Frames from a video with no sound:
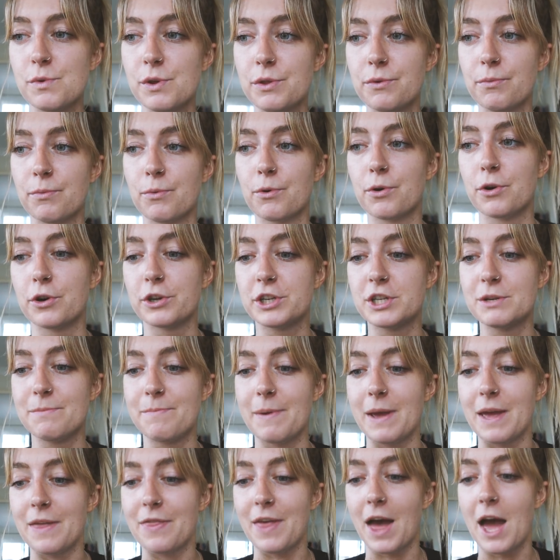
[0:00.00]
with raw to
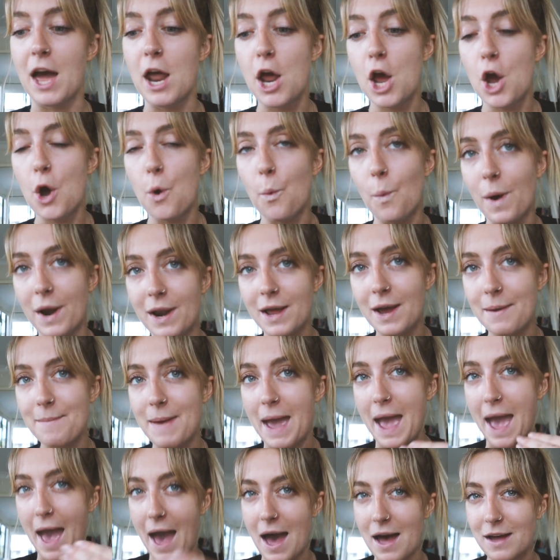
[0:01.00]
be that when I'm
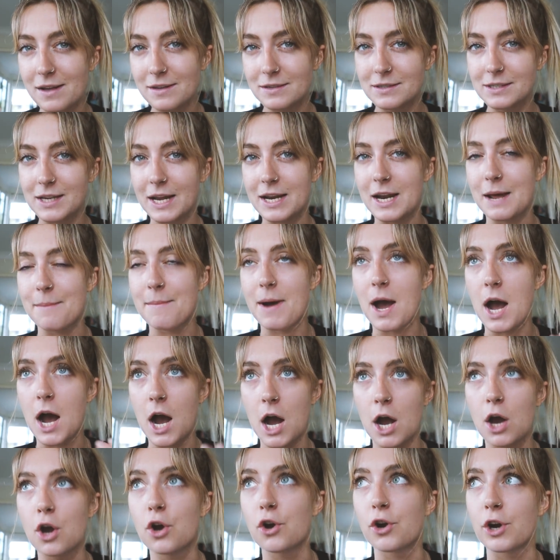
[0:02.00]
out and I'm
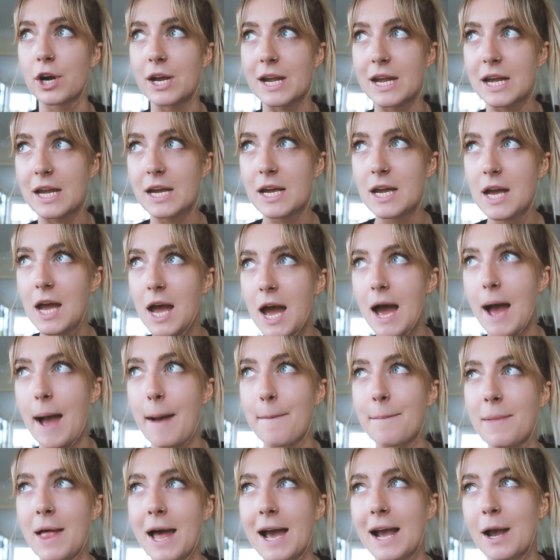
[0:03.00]
hungry,
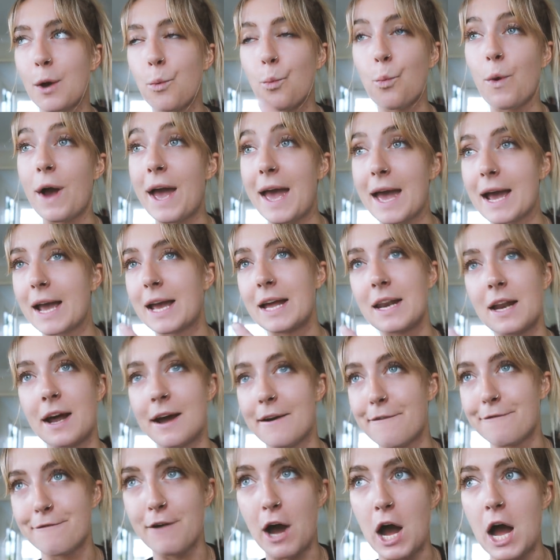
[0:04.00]
I'm like, where can
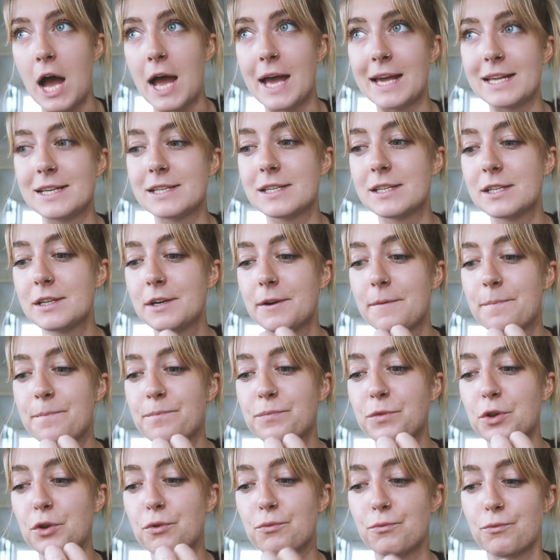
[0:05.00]
I find
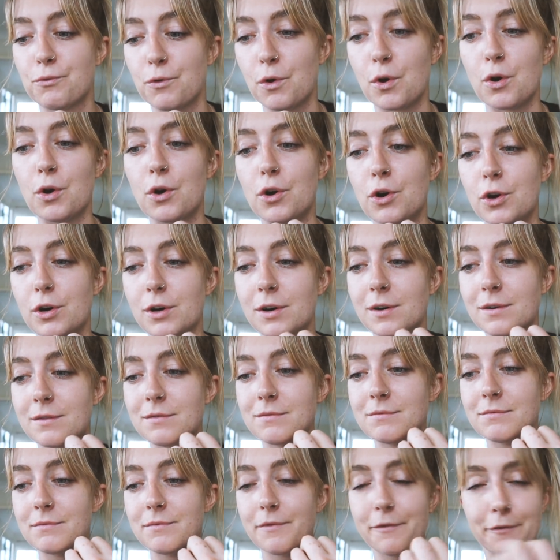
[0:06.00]
raw
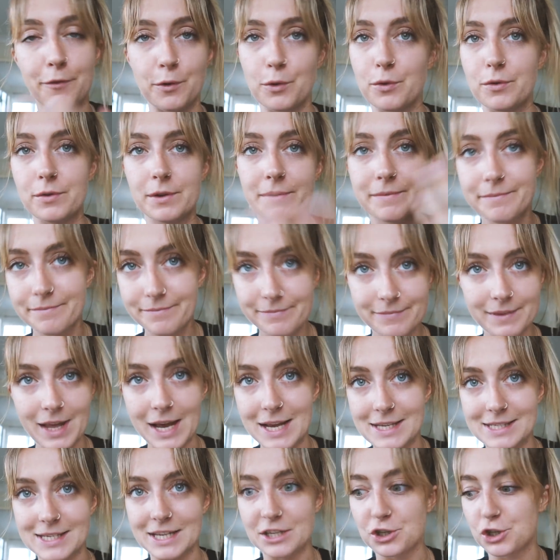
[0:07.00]
food?
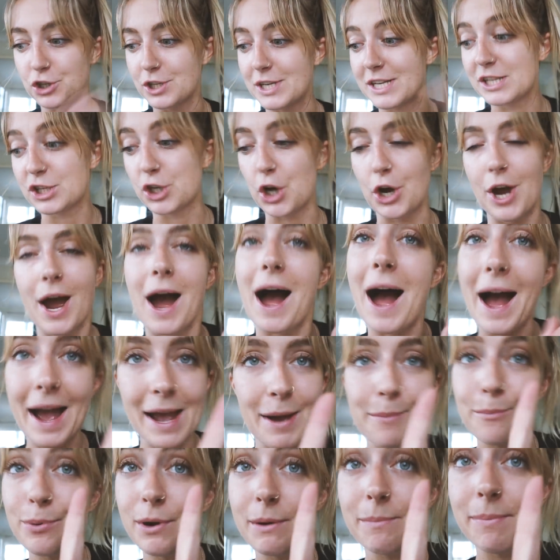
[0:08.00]
Essentially. So I
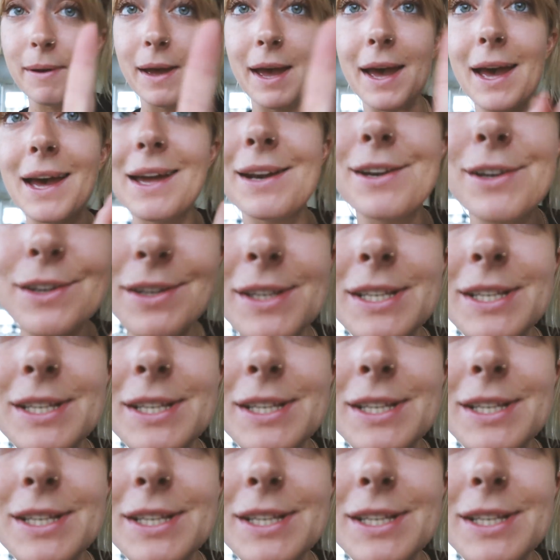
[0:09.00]
am prepared